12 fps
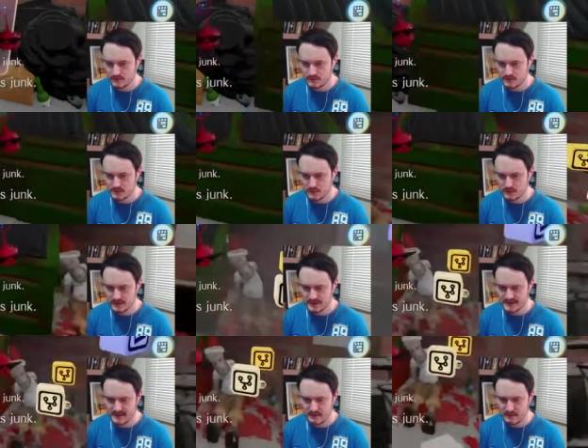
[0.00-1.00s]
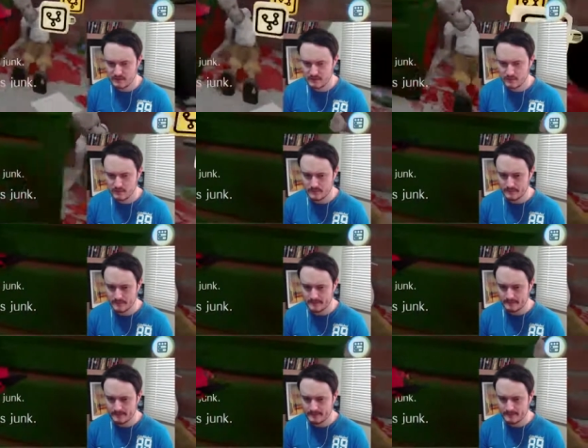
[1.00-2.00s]
So for example,
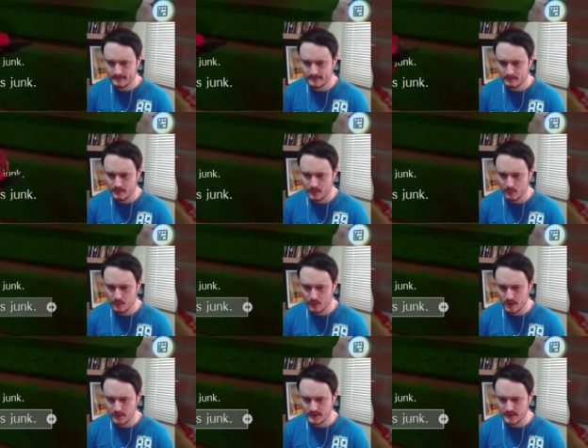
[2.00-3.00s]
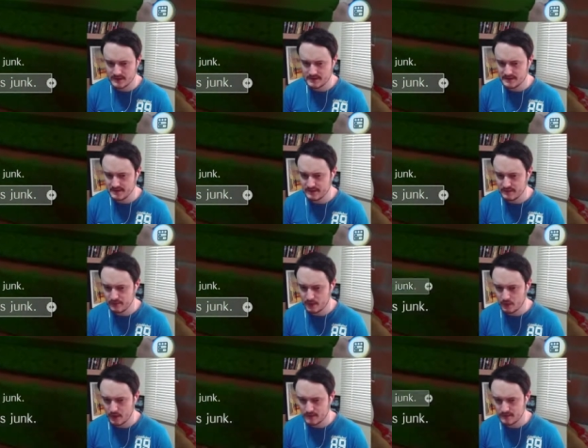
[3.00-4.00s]
the bottom one is the default
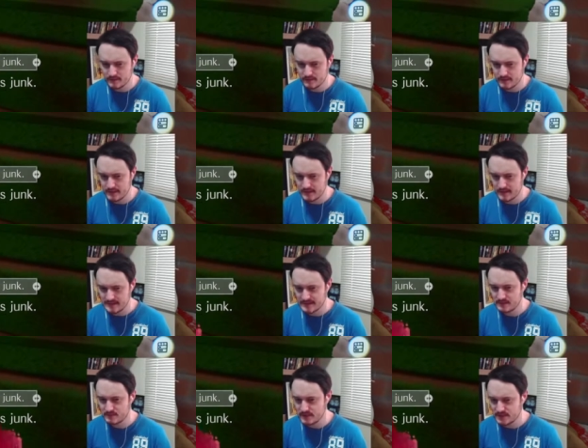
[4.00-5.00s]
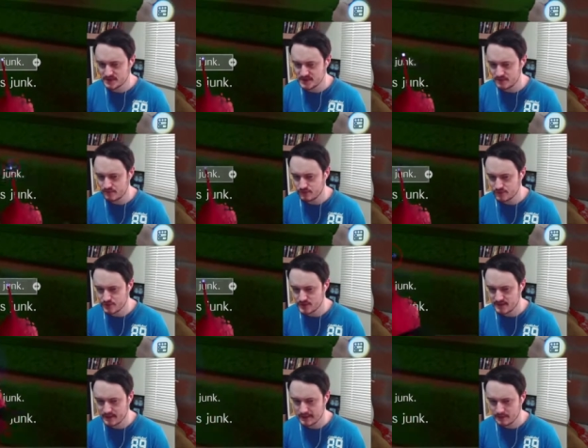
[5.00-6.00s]
one, and this is me just reduced
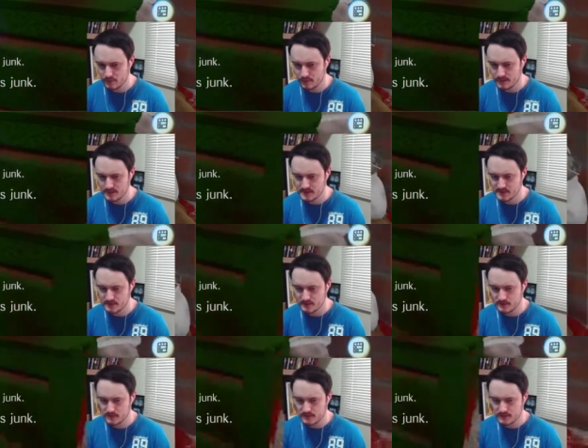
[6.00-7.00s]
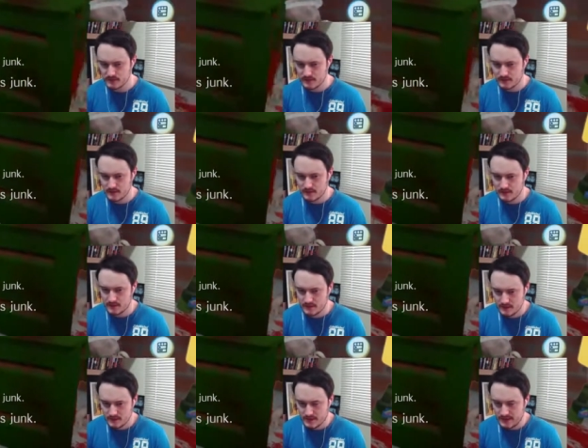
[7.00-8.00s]
it a little bit, so
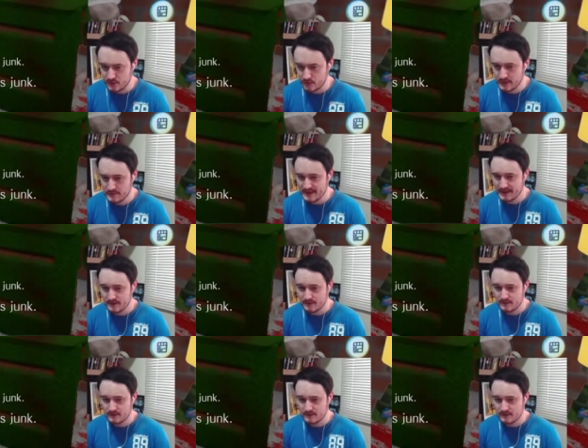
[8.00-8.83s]
I don't want to make it